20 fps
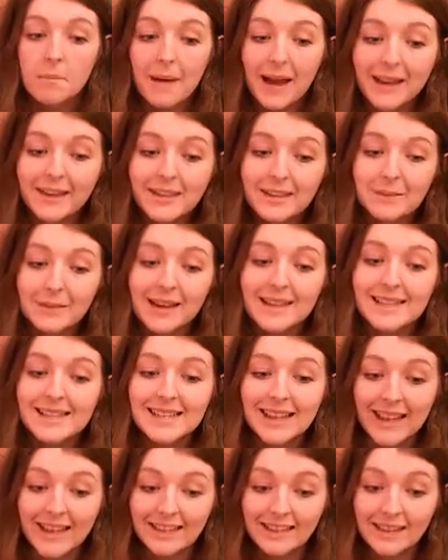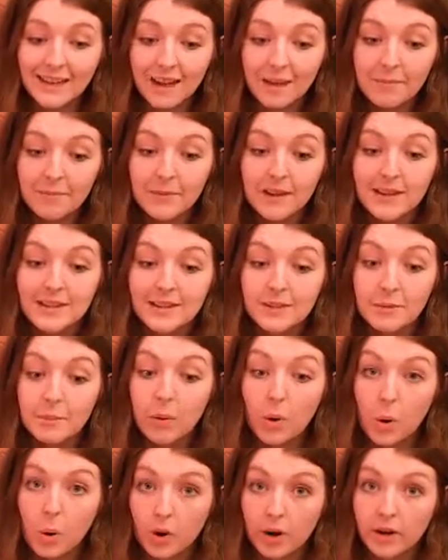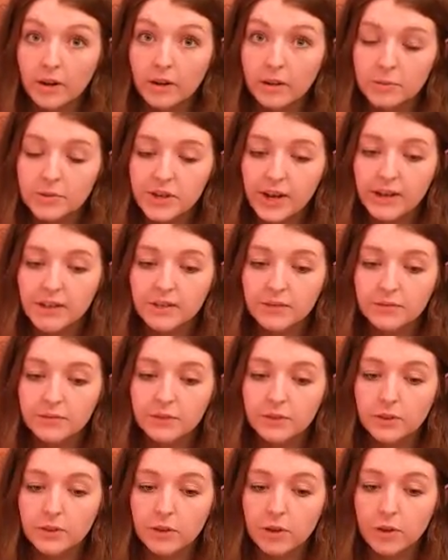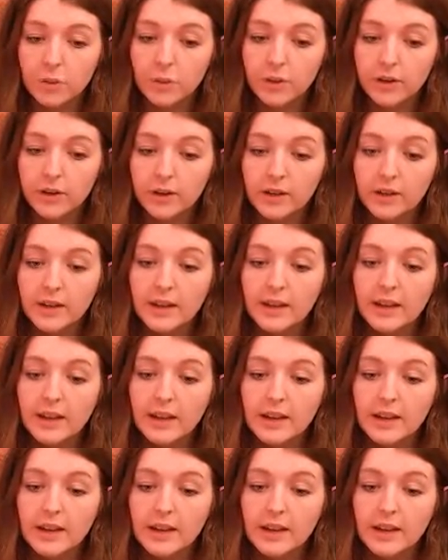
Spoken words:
Maximising income is an important objective for Lochwinnoch,